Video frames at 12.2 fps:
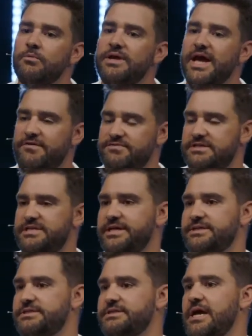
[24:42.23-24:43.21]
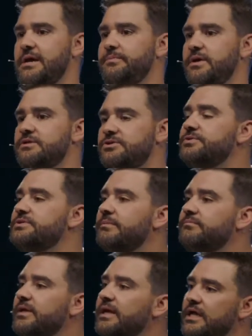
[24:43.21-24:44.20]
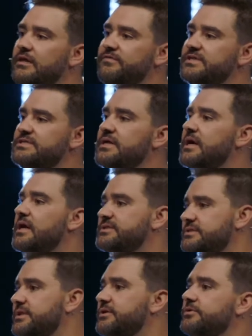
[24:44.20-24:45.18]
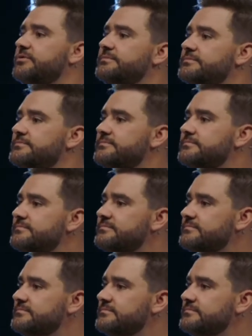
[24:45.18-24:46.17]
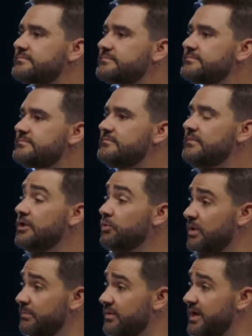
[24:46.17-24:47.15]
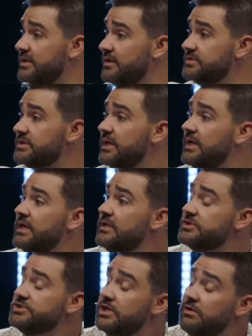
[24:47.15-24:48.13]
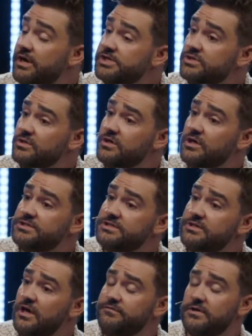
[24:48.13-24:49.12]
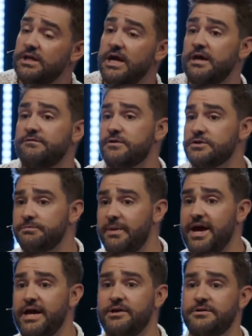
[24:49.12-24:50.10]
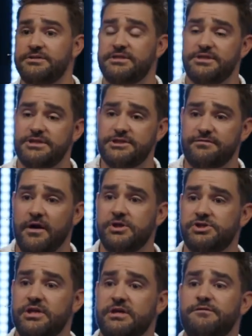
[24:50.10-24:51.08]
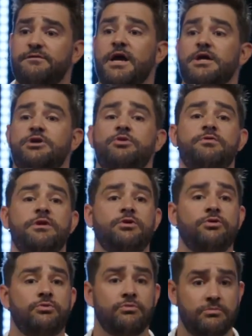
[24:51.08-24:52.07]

have to take a step and do something, and if it's not us, then who? You want to break those generational curses off your life, those patterns, the dysfunction. If not you, then who?